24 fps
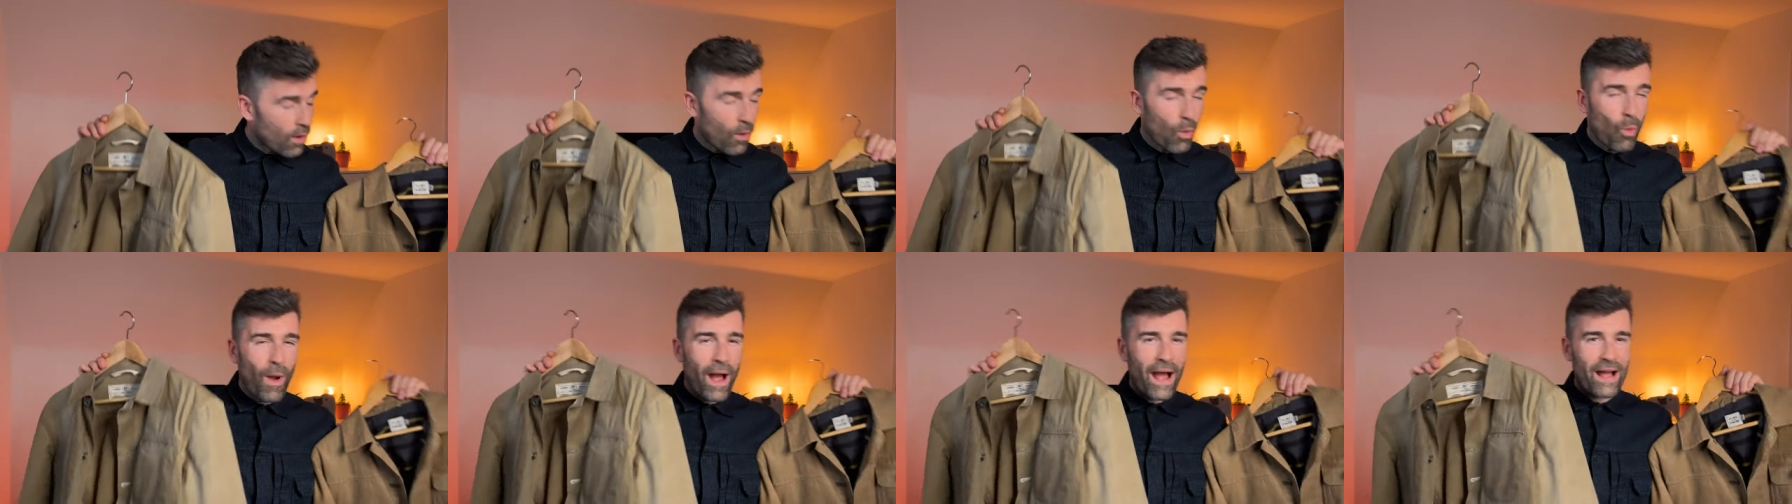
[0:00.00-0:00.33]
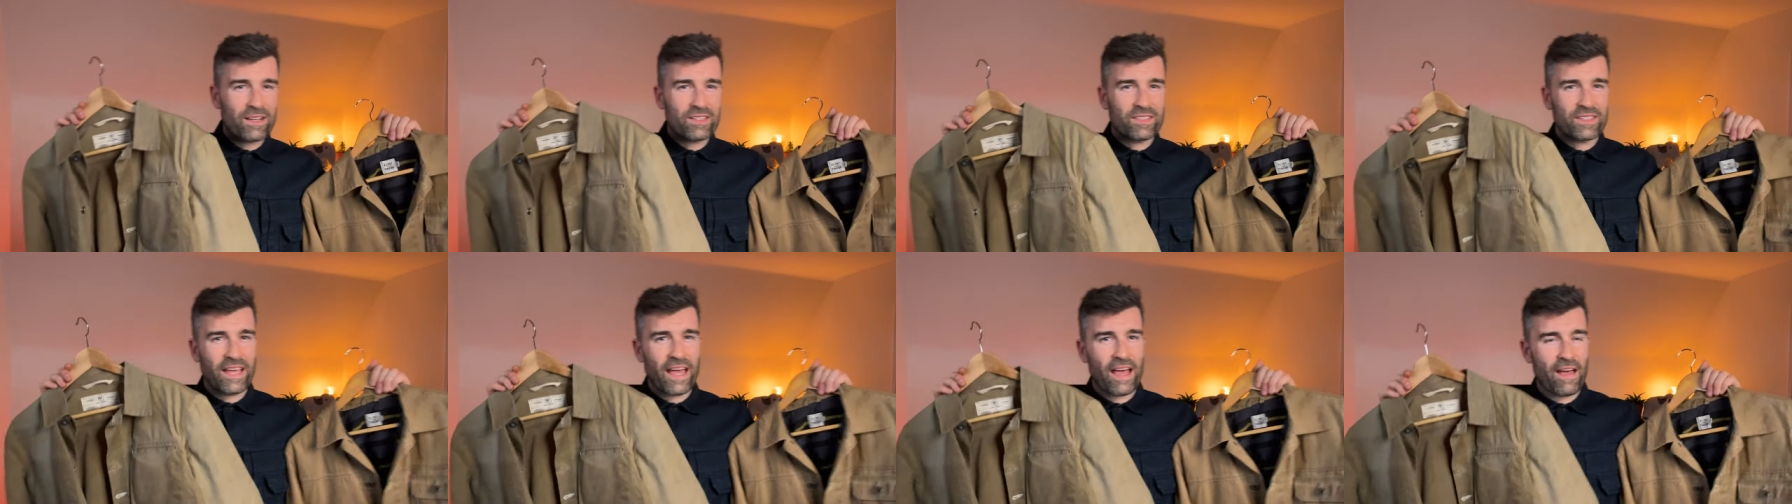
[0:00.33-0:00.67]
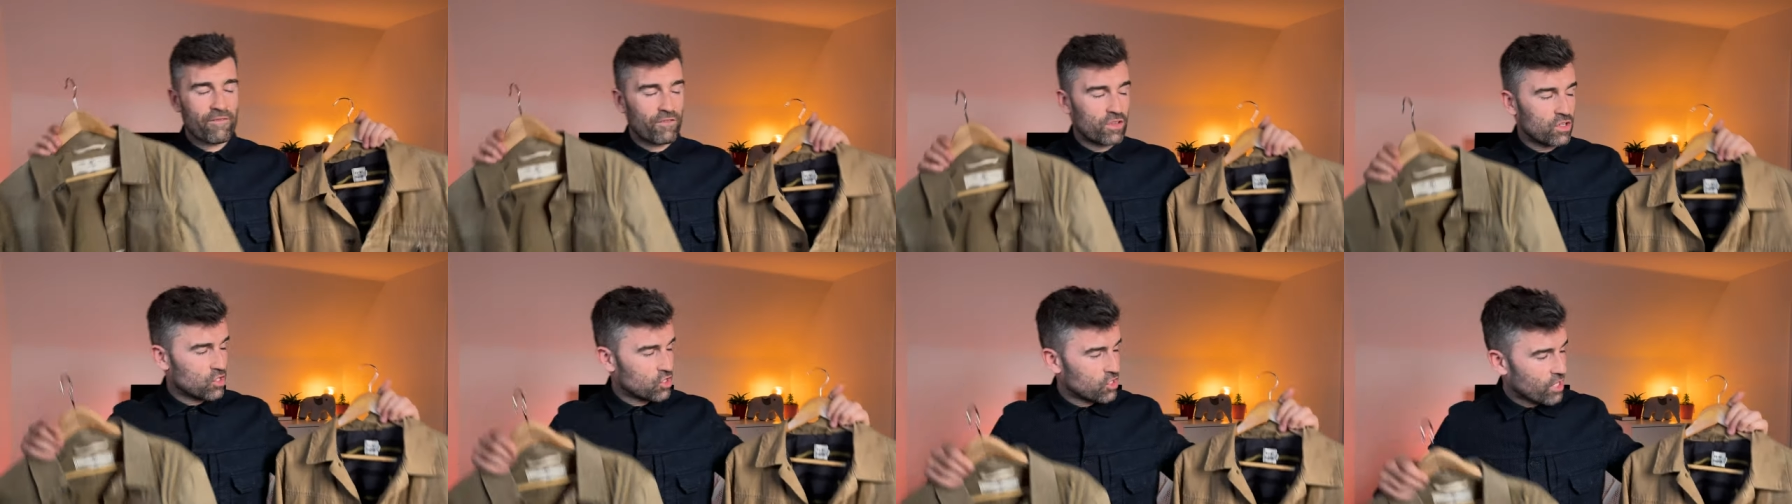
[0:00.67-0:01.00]
wax
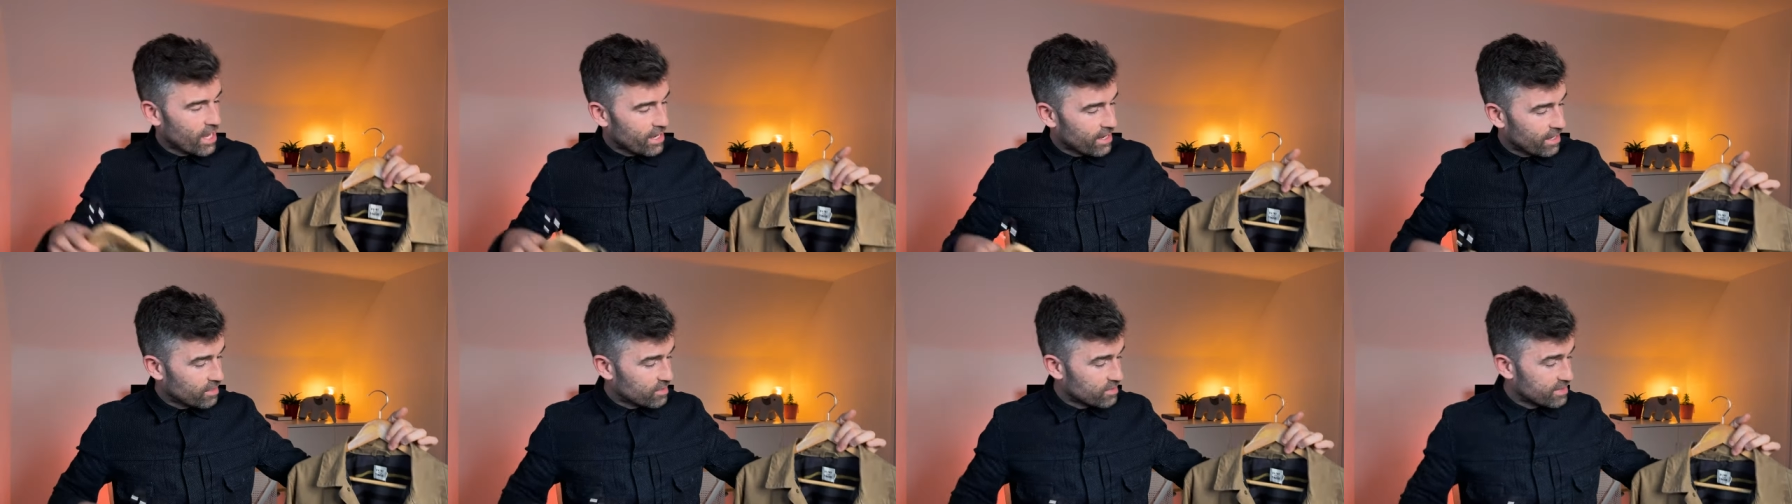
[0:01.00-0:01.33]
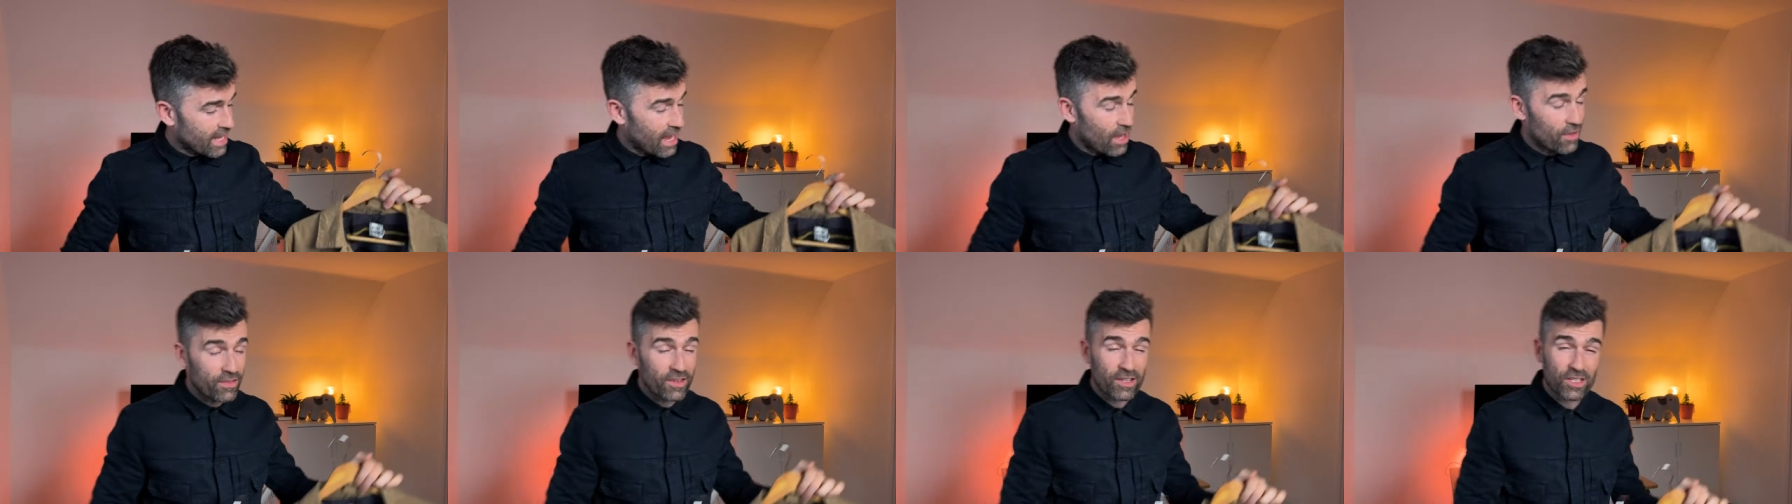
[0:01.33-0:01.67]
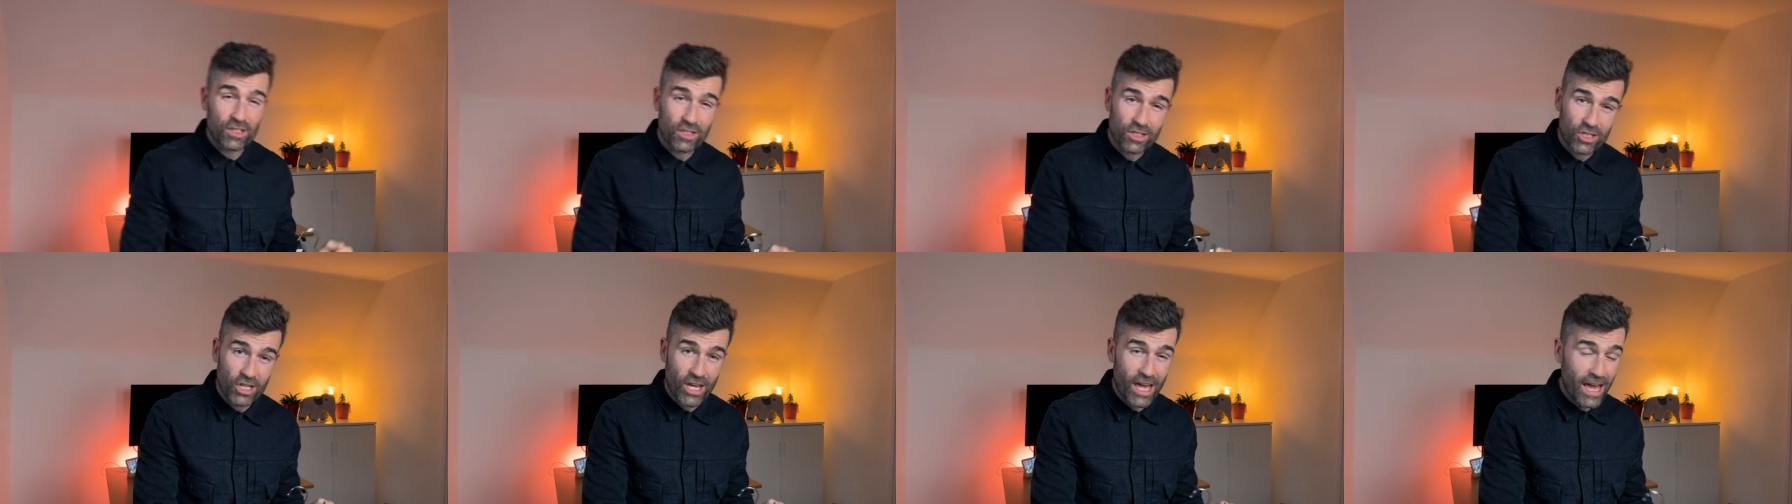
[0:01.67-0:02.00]
canvas jackets. Now this
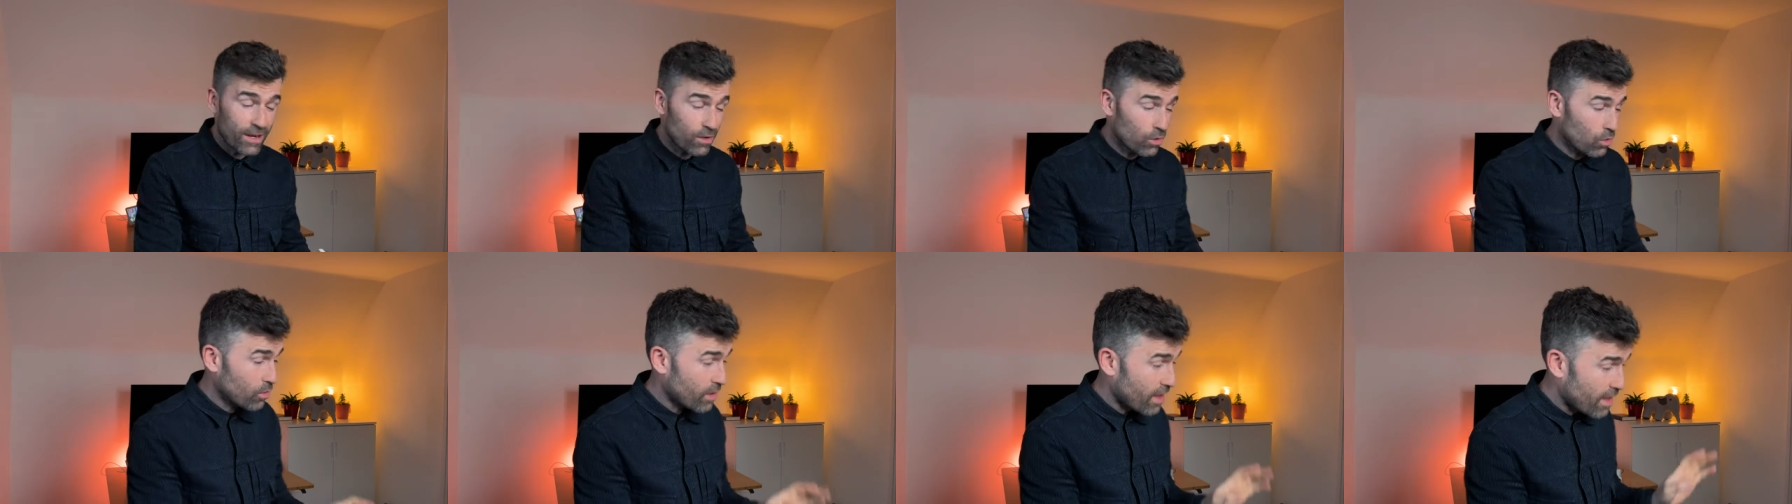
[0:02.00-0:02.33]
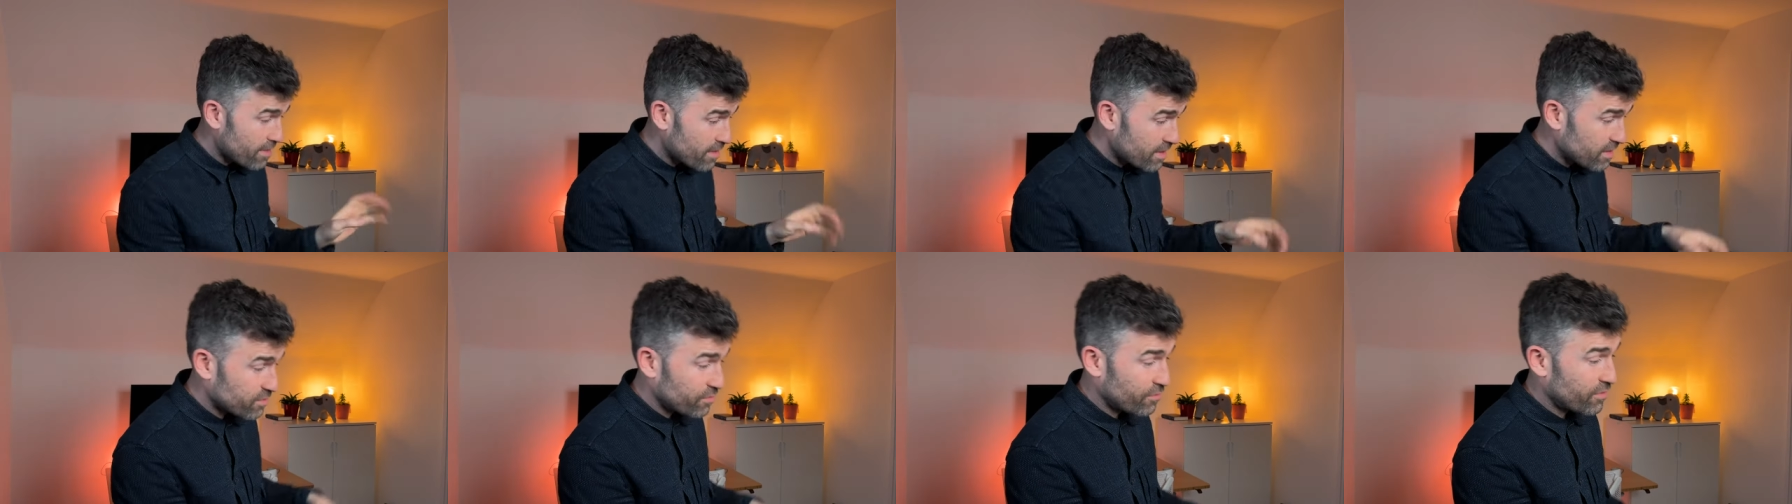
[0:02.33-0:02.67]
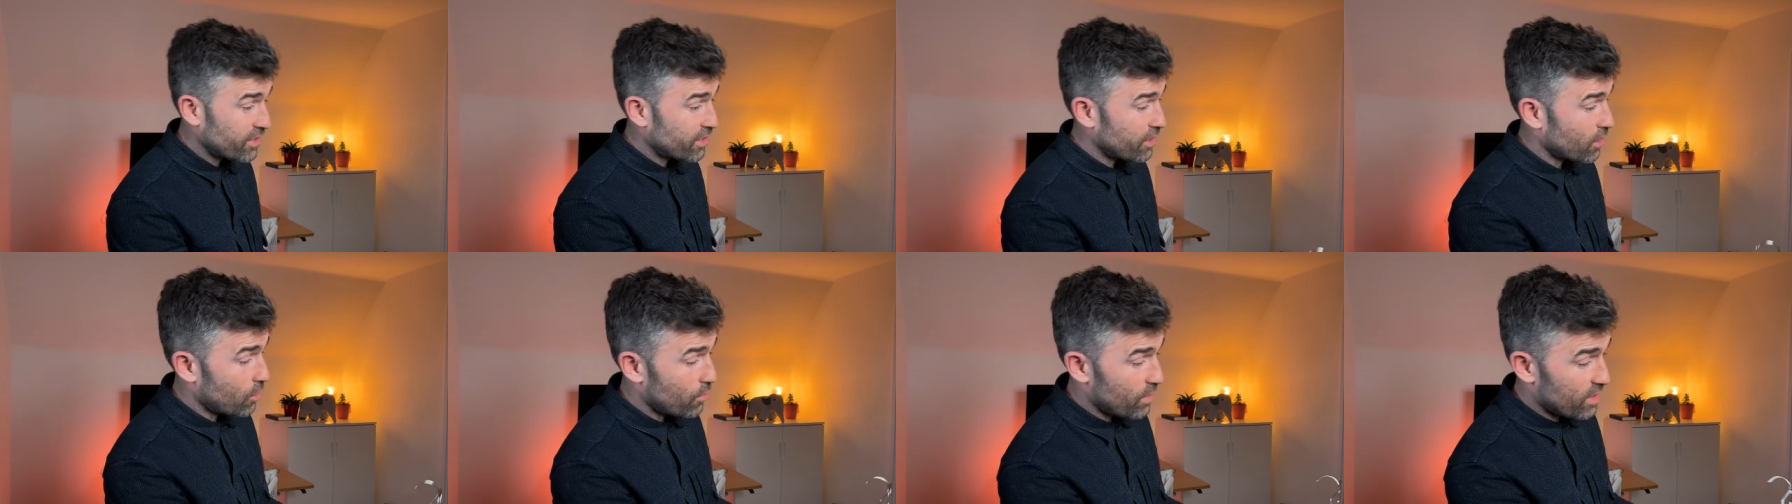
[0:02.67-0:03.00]
channel and this
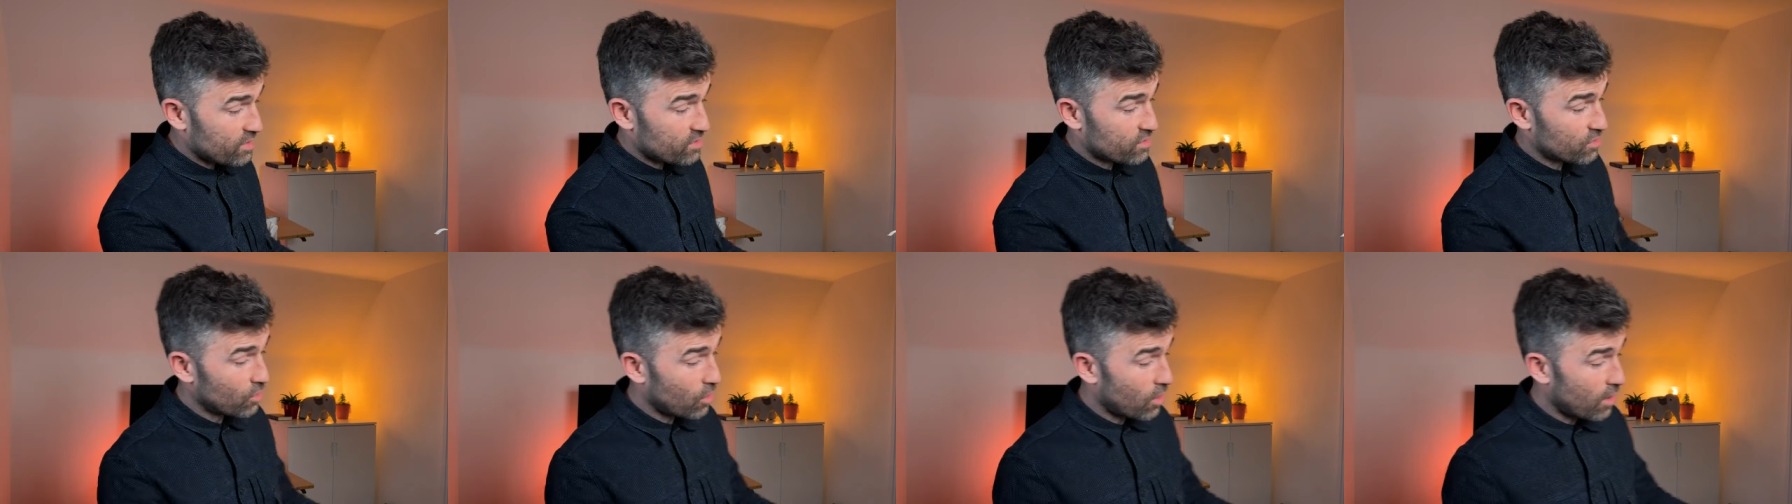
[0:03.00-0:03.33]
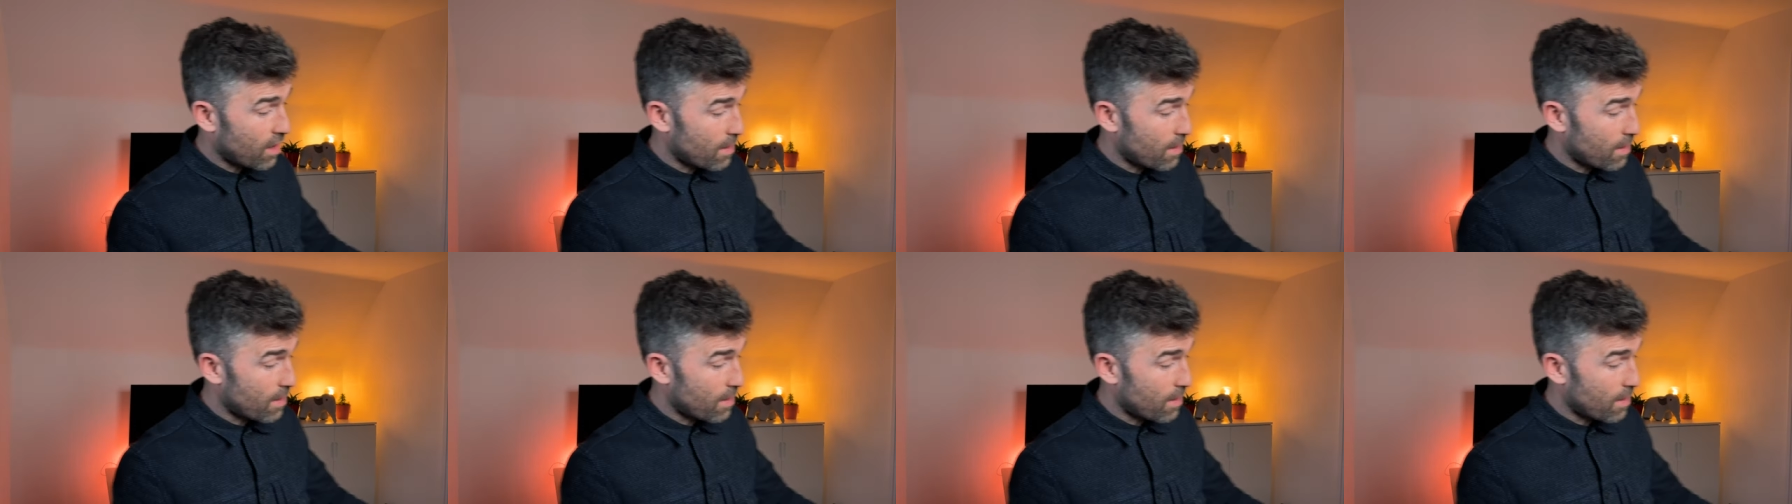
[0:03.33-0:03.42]
video is not